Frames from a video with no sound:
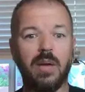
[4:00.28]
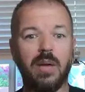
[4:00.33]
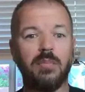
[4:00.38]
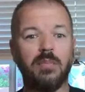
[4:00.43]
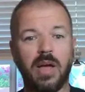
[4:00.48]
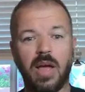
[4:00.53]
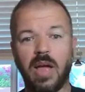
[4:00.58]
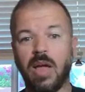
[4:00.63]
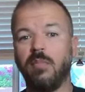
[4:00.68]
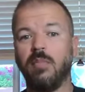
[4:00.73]

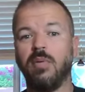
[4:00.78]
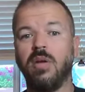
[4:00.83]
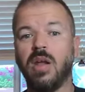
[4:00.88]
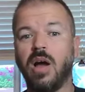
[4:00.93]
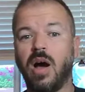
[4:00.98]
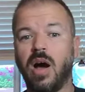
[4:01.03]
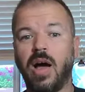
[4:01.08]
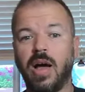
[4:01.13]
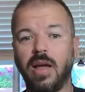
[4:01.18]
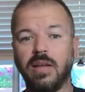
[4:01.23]
I'm
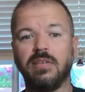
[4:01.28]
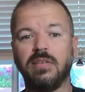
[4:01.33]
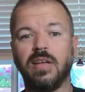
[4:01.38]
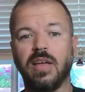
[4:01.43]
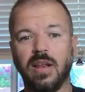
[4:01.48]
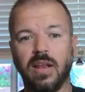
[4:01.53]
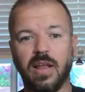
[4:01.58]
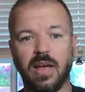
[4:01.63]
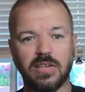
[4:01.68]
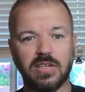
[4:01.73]
not
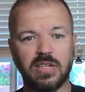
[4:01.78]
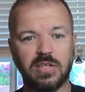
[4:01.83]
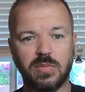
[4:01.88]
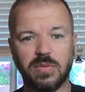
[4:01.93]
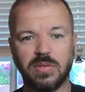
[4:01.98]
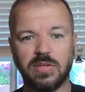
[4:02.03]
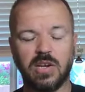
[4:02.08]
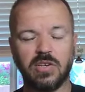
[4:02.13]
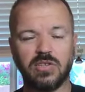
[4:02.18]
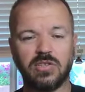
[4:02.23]
a licensed
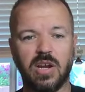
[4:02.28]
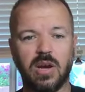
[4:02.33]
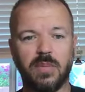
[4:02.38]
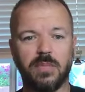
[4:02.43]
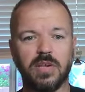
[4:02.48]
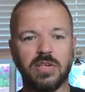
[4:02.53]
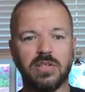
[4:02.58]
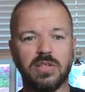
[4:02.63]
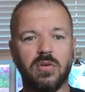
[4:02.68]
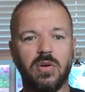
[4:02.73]
massage
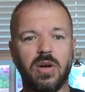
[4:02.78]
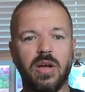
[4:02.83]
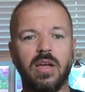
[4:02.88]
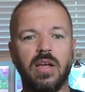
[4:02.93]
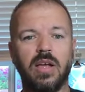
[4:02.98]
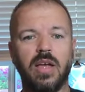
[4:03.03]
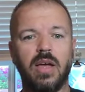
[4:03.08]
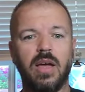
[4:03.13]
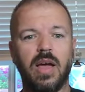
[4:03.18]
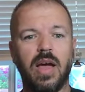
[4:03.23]
therapist, so
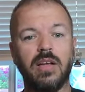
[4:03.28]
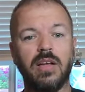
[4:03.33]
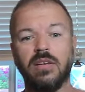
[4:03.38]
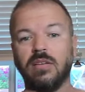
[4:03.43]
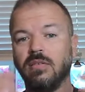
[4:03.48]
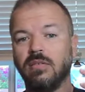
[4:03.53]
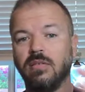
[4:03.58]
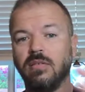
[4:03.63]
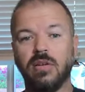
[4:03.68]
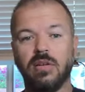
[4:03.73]
I
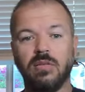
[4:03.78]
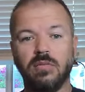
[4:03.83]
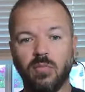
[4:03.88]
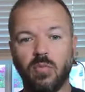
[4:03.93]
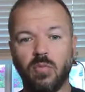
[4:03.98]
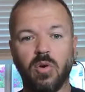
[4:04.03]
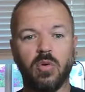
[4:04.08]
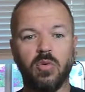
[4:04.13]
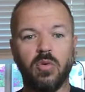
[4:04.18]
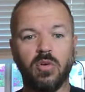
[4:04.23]

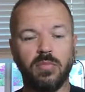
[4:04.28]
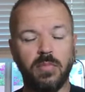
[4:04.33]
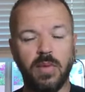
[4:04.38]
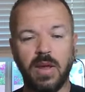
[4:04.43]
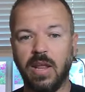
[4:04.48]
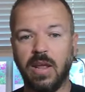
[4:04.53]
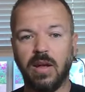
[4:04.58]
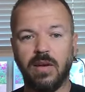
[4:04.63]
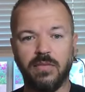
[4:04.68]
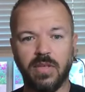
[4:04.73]
work with
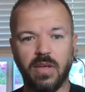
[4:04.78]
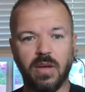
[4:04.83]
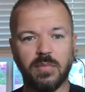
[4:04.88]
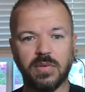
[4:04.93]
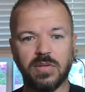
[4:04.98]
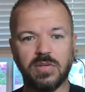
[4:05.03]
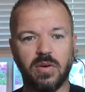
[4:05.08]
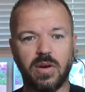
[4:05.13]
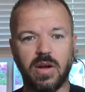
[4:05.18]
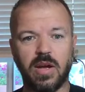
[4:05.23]
many of
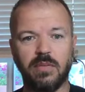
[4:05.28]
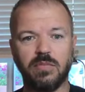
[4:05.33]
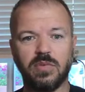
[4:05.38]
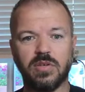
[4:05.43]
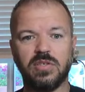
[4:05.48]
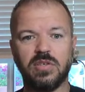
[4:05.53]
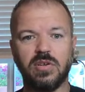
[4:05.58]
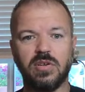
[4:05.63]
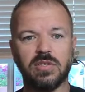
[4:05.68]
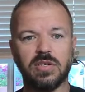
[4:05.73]
them, so I'm
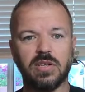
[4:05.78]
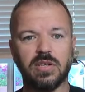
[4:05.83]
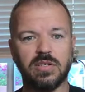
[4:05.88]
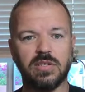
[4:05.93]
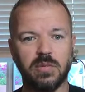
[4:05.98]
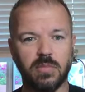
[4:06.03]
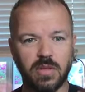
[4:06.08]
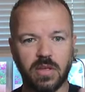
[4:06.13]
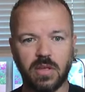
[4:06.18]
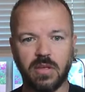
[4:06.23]
just using
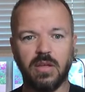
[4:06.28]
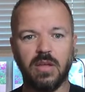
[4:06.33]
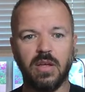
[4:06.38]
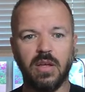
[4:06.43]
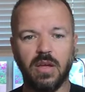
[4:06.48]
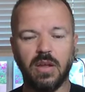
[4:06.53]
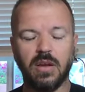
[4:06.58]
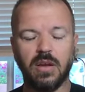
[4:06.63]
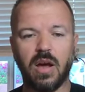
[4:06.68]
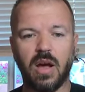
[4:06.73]
some of the
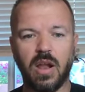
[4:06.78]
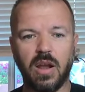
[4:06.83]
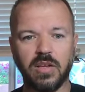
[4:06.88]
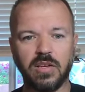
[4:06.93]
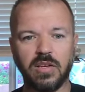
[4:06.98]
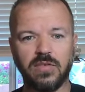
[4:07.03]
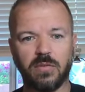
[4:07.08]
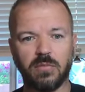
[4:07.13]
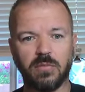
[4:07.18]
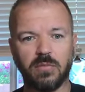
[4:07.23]

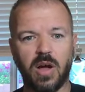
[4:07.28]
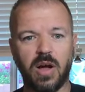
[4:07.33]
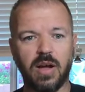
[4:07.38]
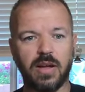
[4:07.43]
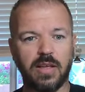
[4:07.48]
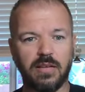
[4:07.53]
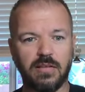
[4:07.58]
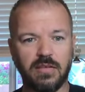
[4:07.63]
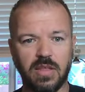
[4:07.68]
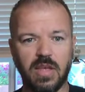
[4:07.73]
knowledge from
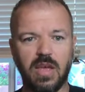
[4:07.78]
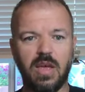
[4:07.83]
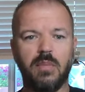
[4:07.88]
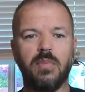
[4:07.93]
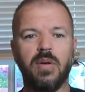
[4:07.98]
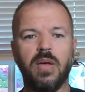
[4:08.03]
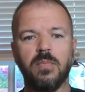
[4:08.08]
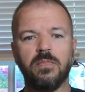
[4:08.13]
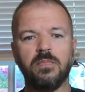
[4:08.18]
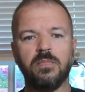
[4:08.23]
talking to
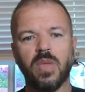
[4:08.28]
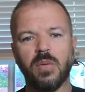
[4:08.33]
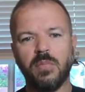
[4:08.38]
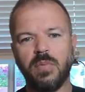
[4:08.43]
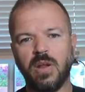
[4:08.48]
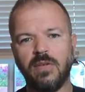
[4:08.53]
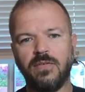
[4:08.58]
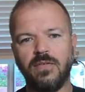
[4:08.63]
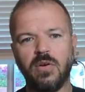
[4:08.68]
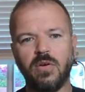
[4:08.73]
them.
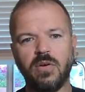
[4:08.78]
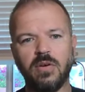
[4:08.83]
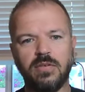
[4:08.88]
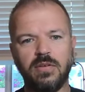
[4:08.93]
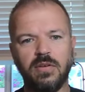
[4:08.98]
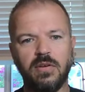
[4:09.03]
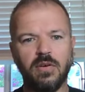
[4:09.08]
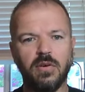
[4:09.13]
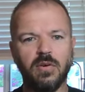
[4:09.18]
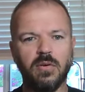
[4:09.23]
But if you were
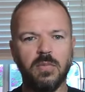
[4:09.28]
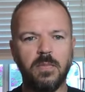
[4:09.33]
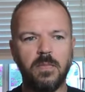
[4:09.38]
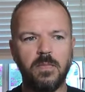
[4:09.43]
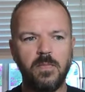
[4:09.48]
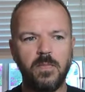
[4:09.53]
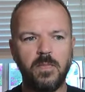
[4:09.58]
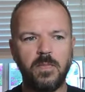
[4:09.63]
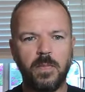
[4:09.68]
to